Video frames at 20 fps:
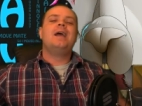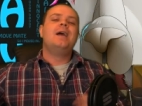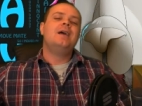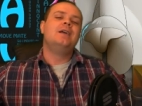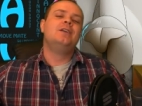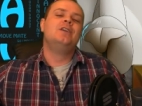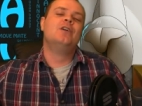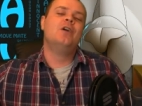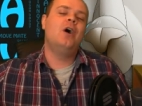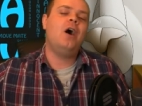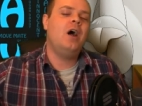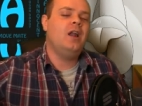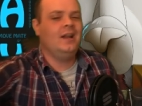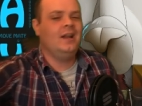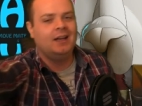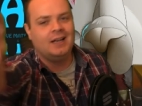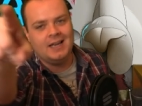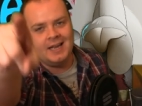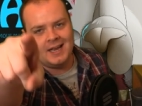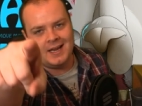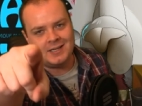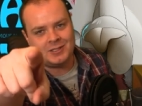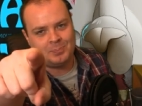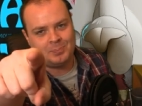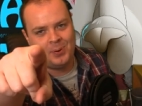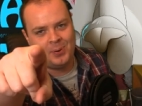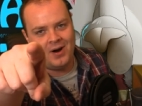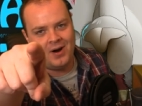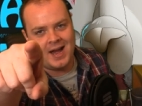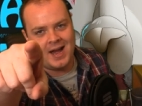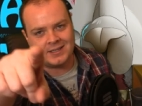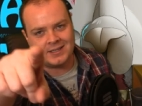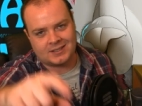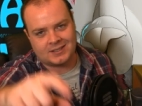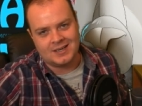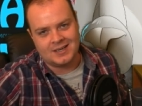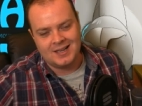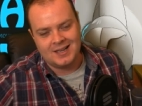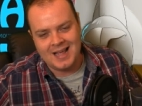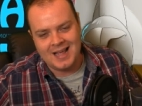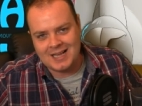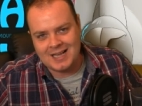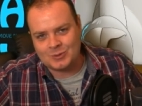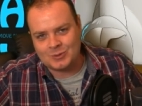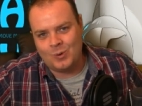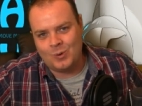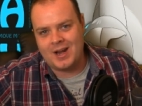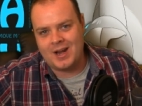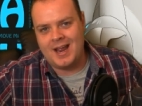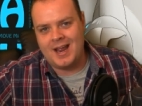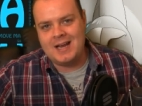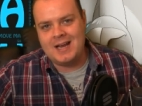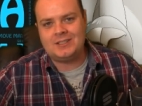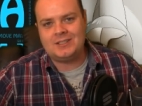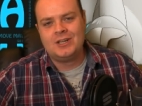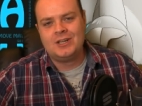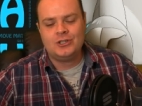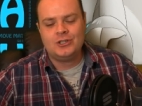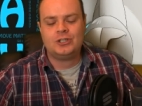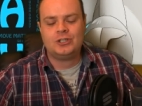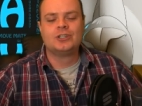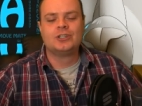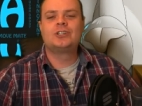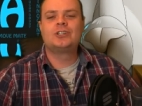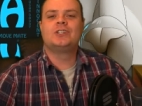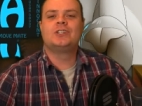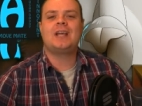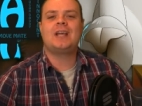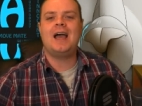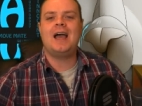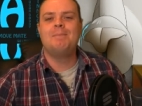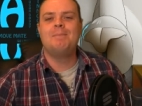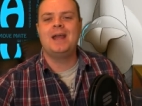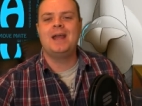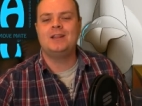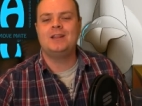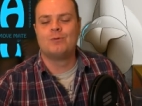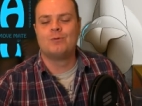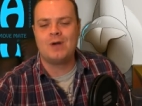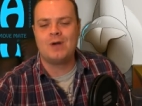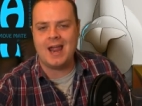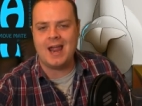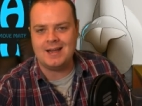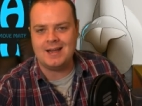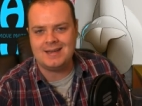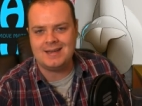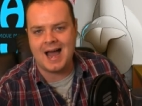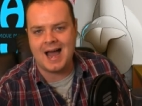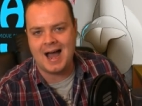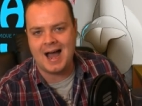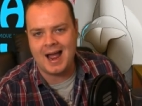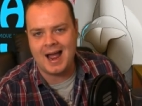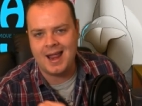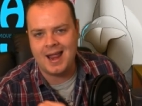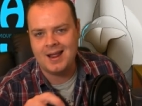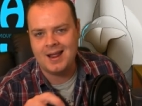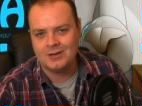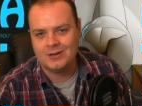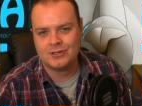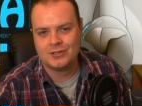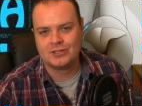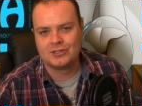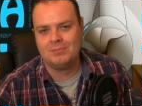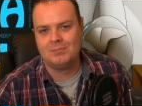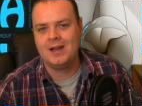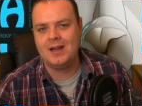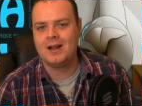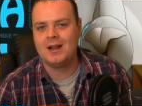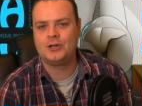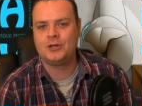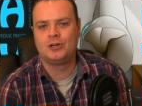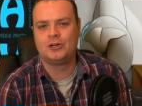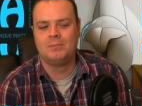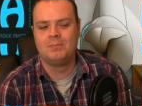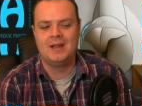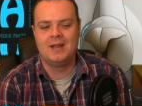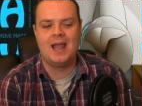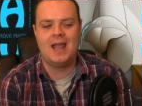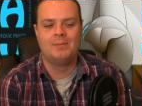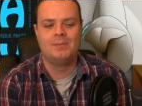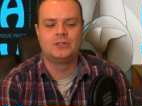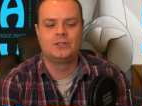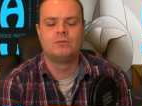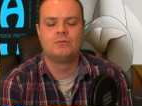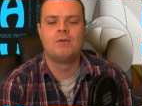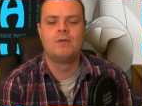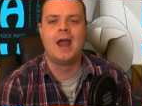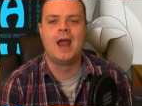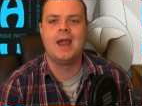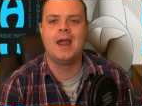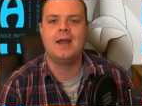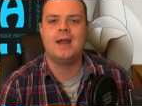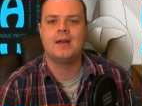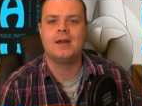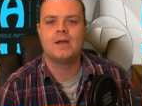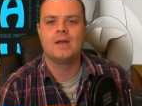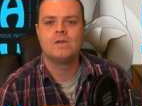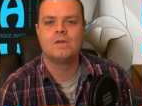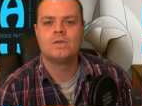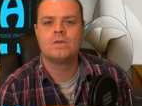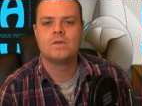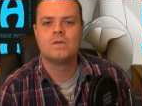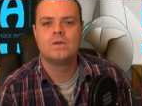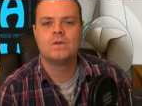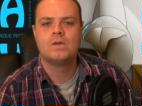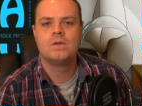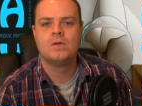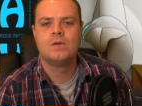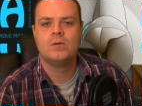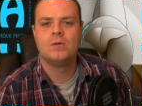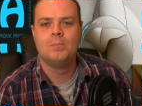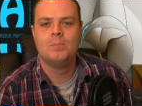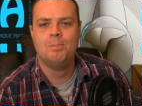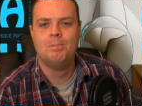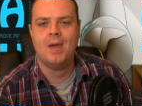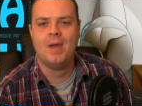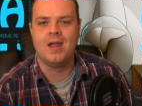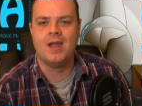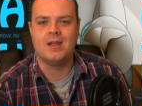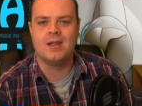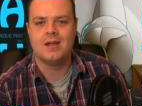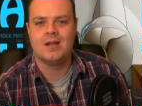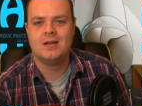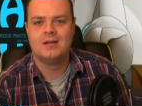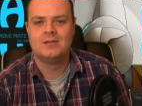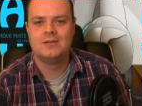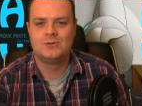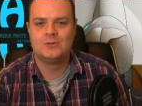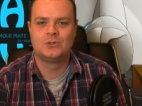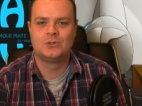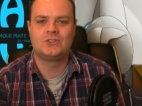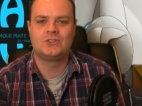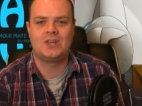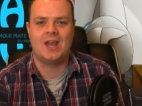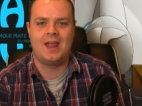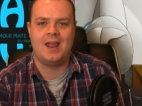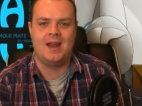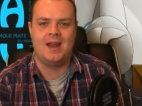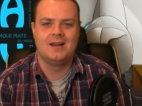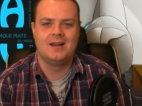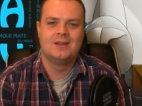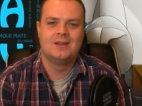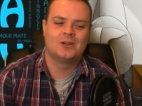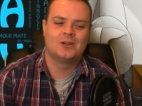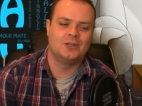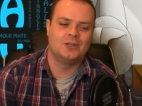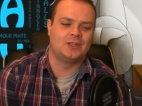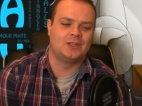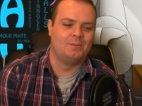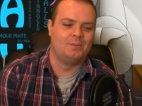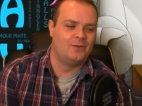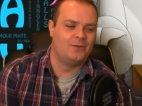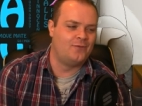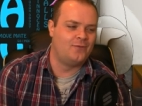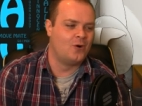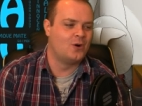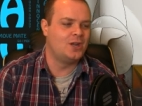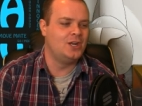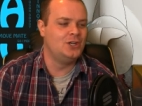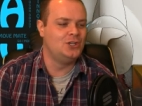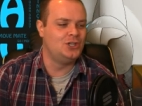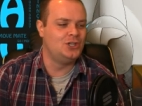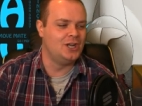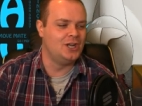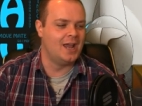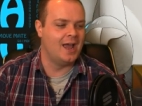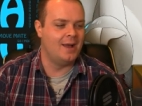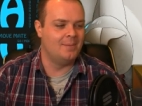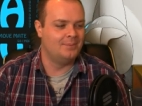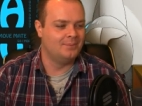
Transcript: You're all elitist pricks. That's what it is. Just because I make the raid die doesn't mean I shouldn't be able to raid. Me. Just saying, because I'm the fucking GM.